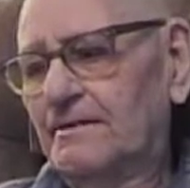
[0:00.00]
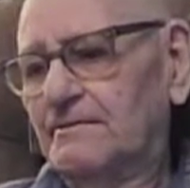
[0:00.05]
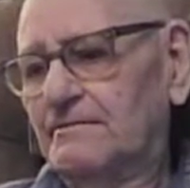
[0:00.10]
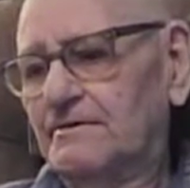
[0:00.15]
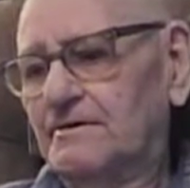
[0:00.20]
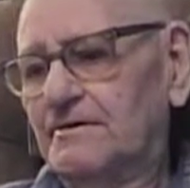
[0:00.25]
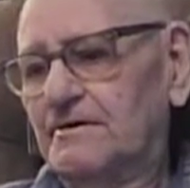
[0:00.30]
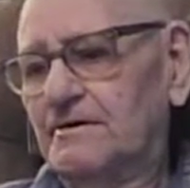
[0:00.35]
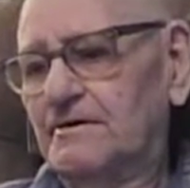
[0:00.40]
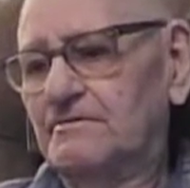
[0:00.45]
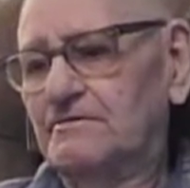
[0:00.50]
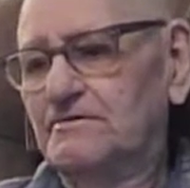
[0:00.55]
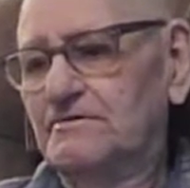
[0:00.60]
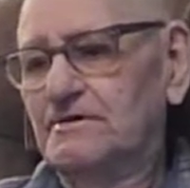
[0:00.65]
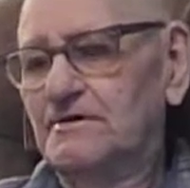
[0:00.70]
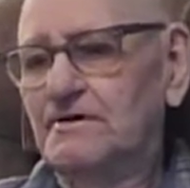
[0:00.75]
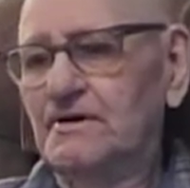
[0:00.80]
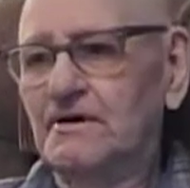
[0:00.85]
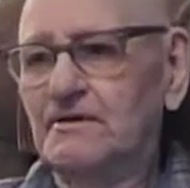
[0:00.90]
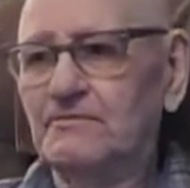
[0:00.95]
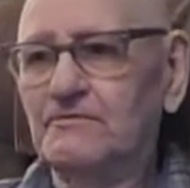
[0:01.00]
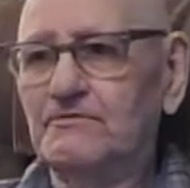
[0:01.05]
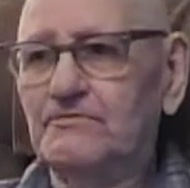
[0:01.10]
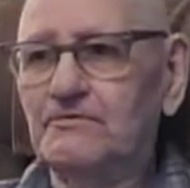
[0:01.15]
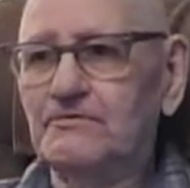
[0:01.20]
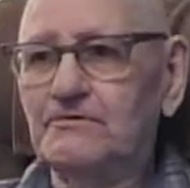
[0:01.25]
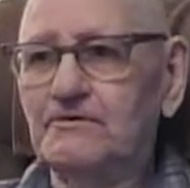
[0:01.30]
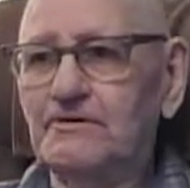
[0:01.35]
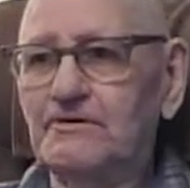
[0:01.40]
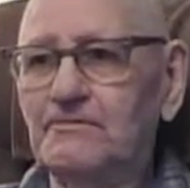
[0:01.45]
But he was in there
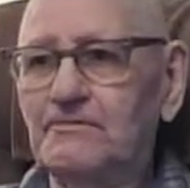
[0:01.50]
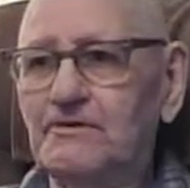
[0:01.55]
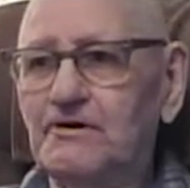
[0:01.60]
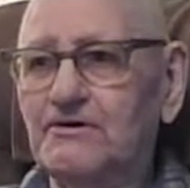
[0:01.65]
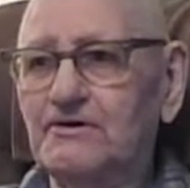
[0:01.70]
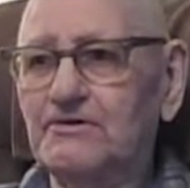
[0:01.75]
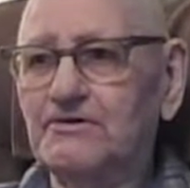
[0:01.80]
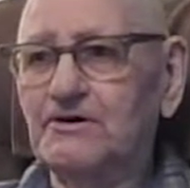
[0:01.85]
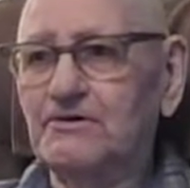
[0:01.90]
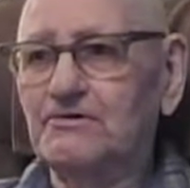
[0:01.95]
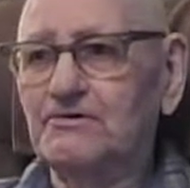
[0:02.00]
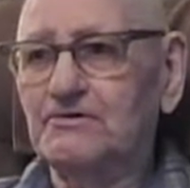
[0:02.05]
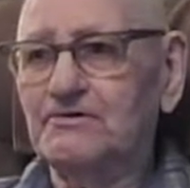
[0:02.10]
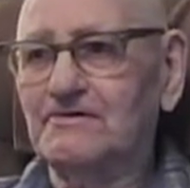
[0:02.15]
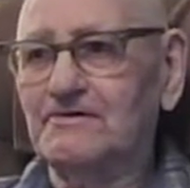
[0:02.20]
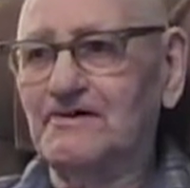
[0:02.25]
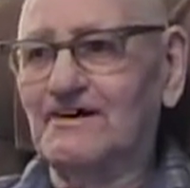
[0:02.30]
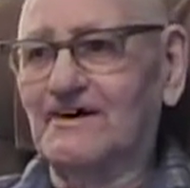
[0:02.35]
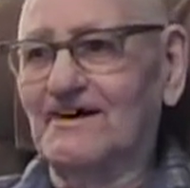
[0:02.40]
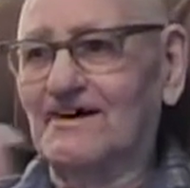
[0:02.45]
before anybody noticed.